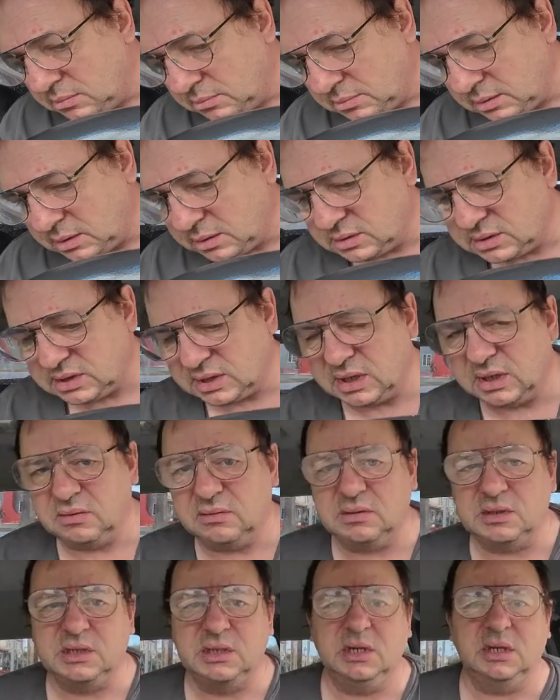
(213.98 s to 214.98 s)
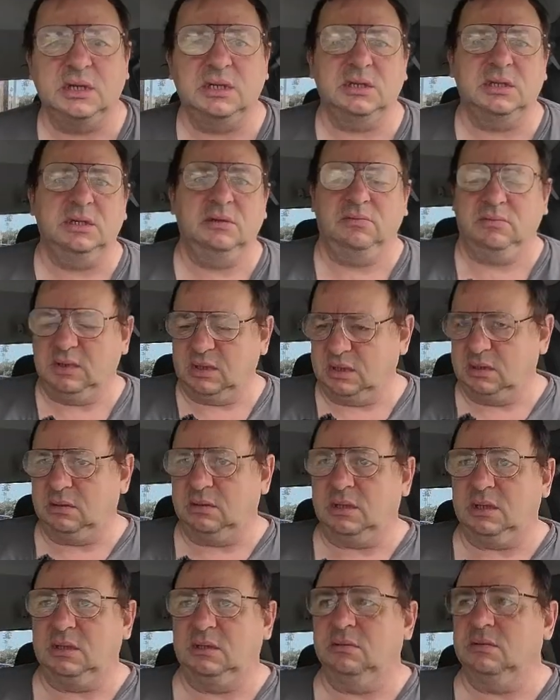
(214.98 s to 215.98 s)
Because I have a stick shift, I don't
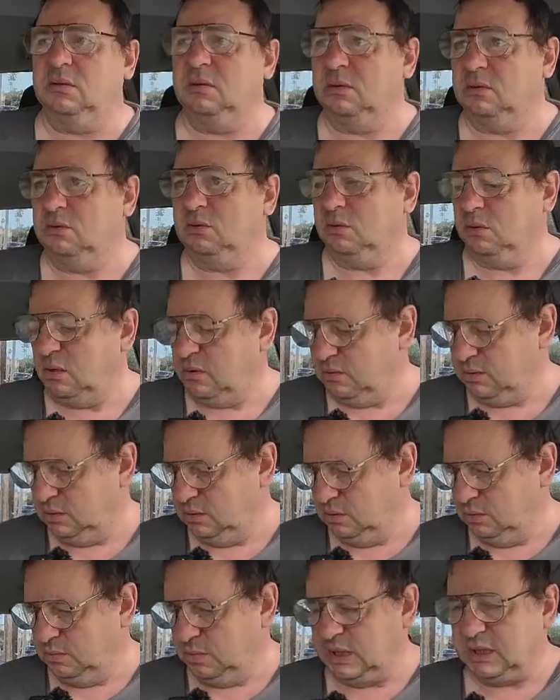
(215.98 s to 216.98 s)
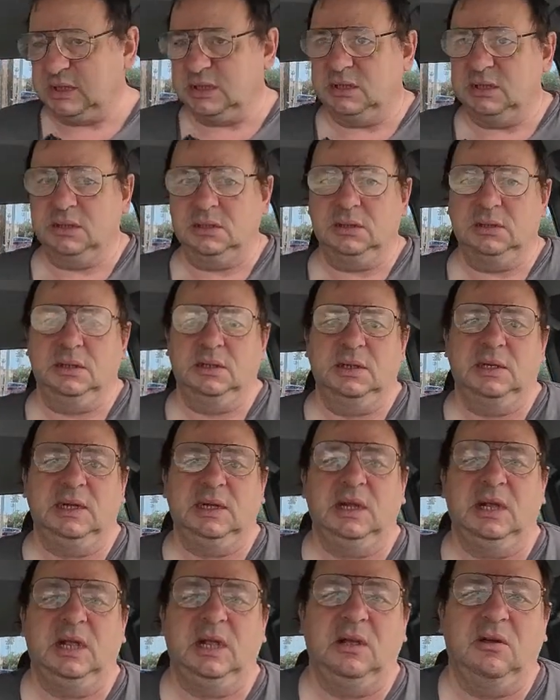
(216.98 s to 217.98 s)
like to lower too much.
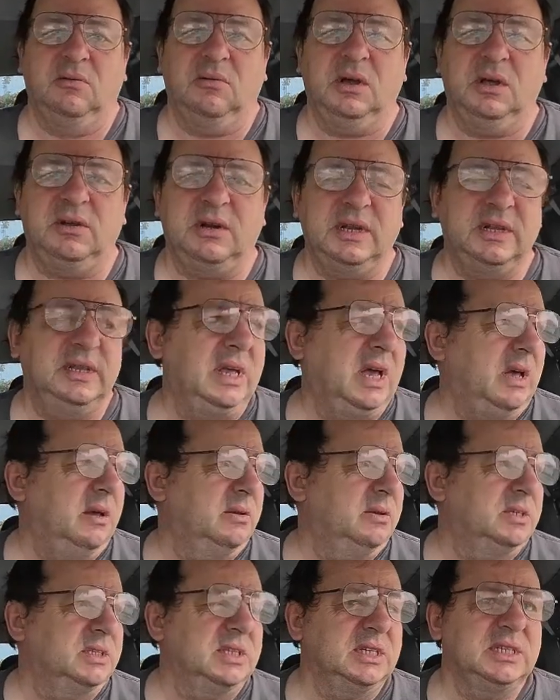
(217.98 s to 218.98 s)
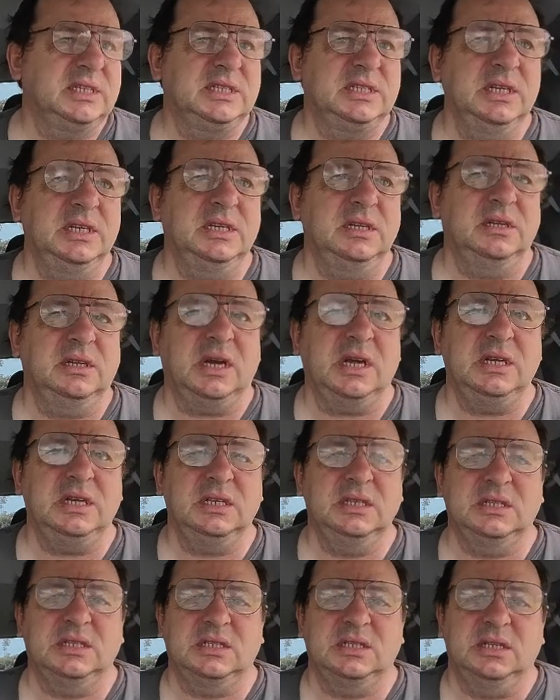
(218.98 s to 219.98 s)
Well, right now it's just sitting. I
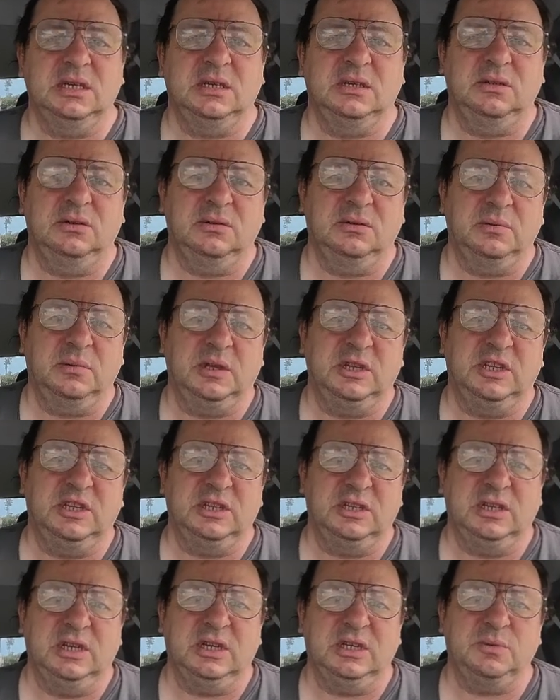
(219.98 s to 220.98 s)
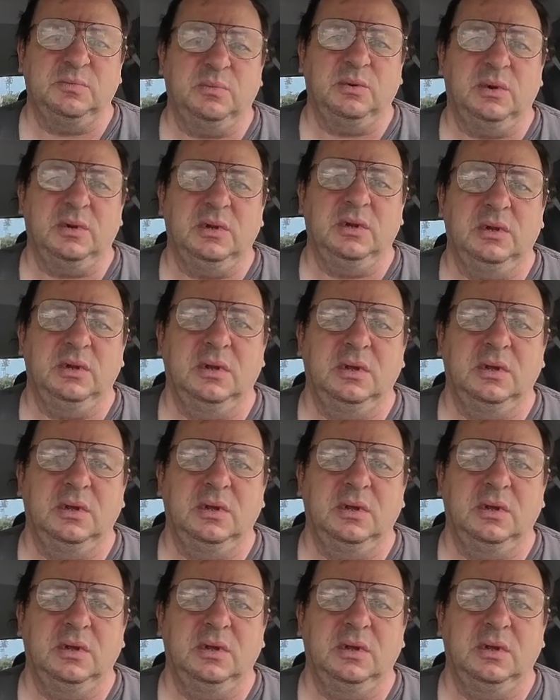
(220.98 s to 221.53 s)
didn't stick to the dashboard.